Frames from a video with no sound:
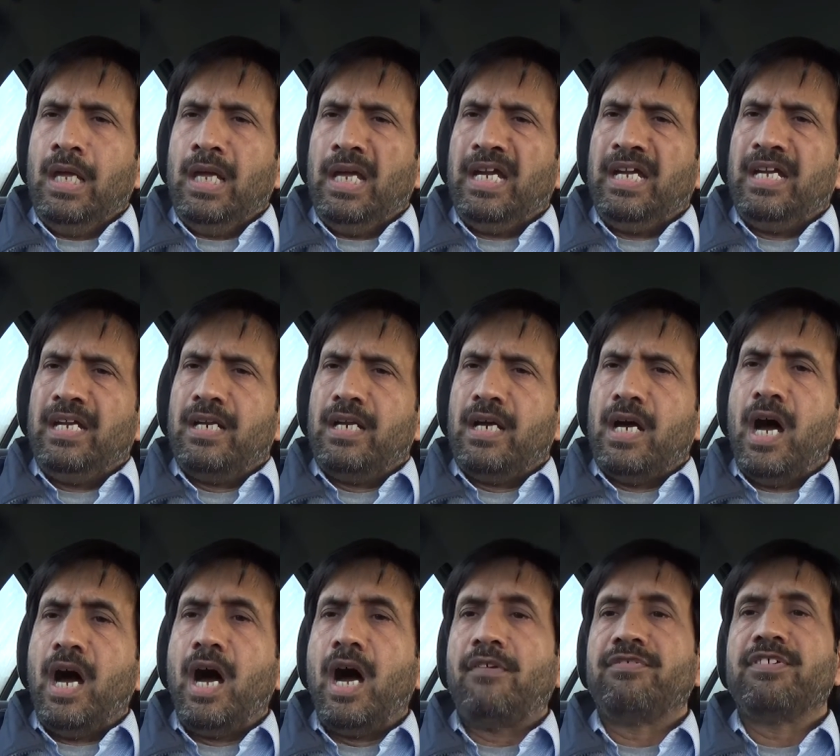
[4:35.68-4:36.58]
and uh,
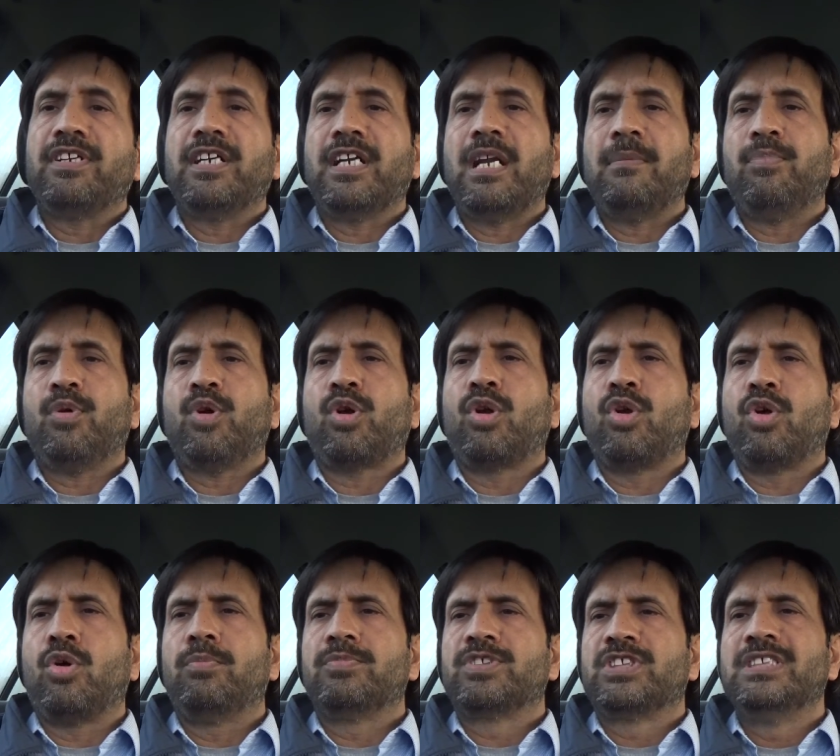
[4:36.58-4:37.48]
after a temporal
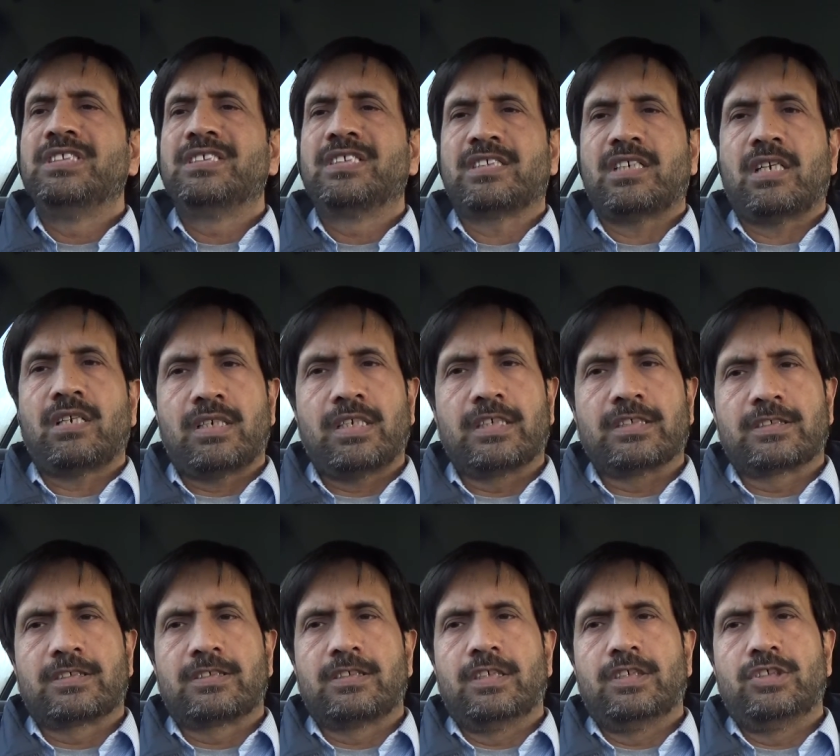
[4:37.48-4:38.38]
lobe seizure
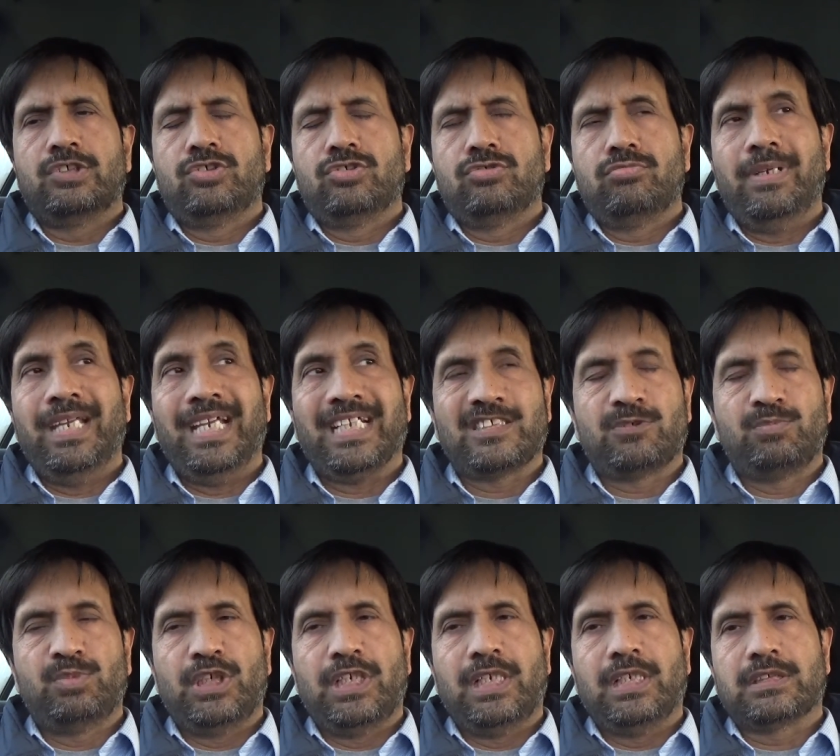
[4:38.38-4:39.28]
occurs uh, you may
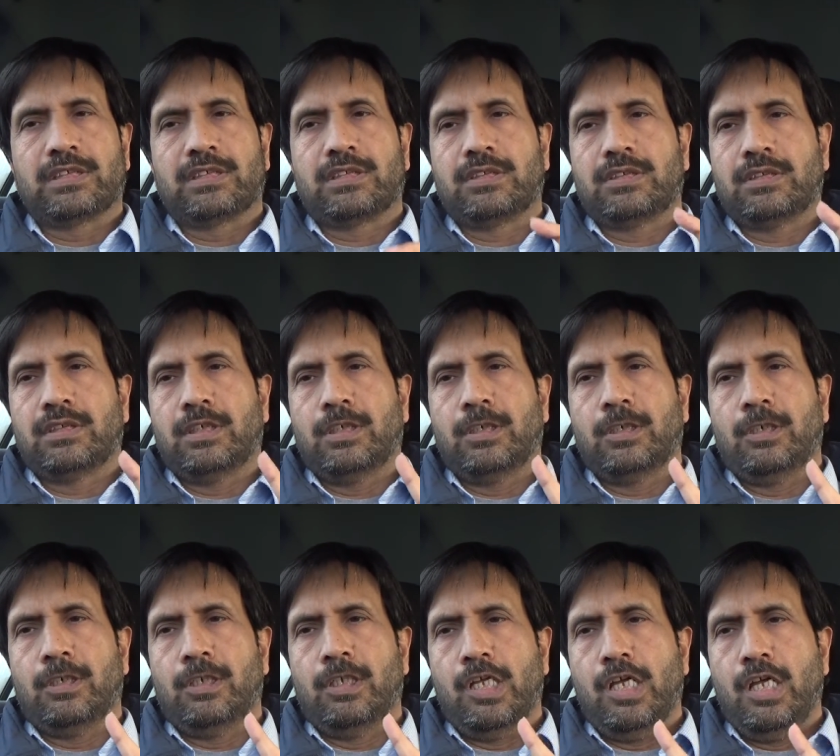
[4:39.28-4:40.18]
experience uh,